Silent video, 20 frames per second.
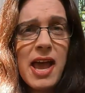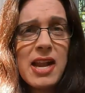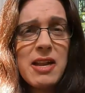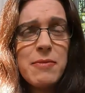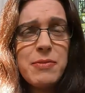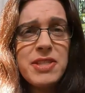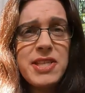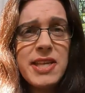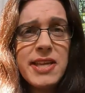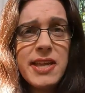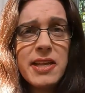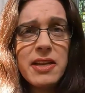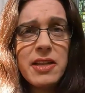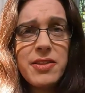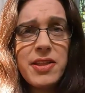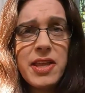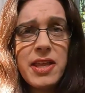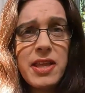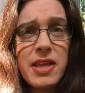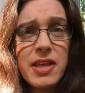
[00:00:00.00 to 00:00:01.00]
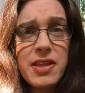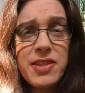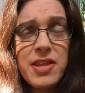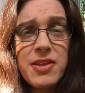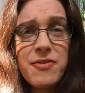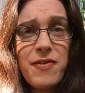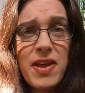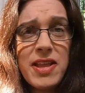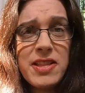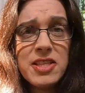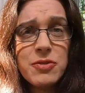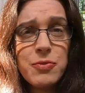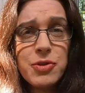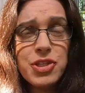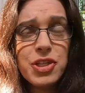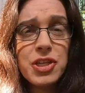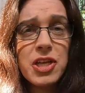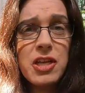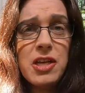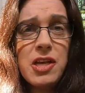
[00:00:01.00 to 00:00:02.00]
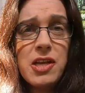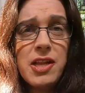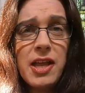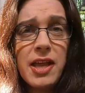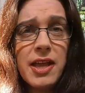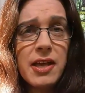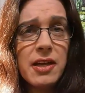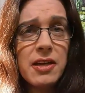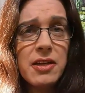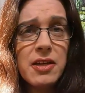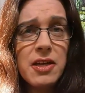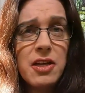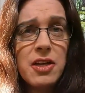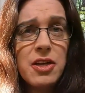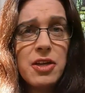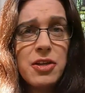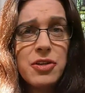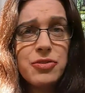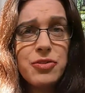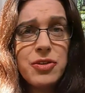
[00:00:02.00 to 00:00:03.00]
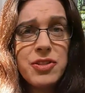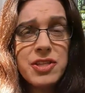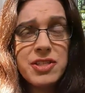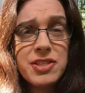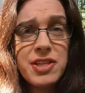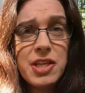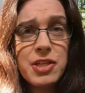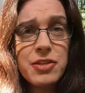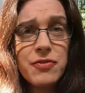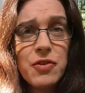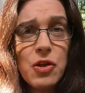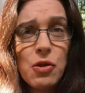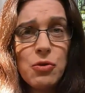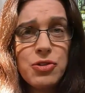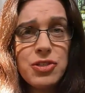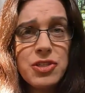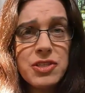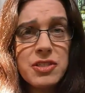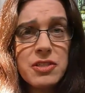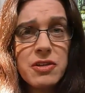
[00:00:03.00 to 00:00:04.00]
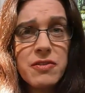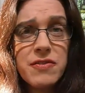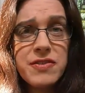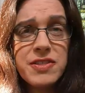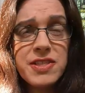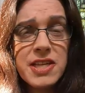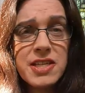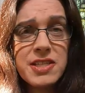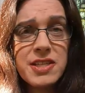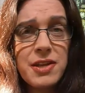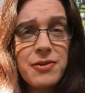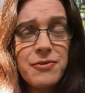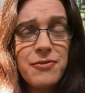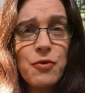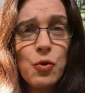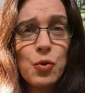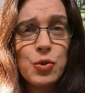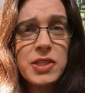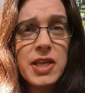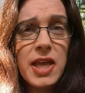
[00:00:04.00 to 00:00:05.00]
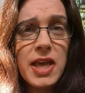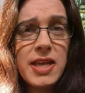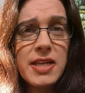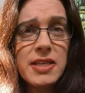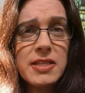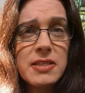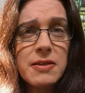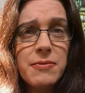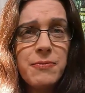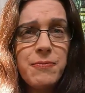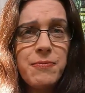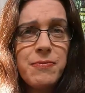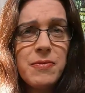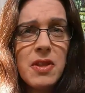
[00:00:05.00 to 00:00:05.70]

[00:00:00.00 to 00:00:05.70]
and in particular the events which occurred here during the Siege of Colchester of 1648,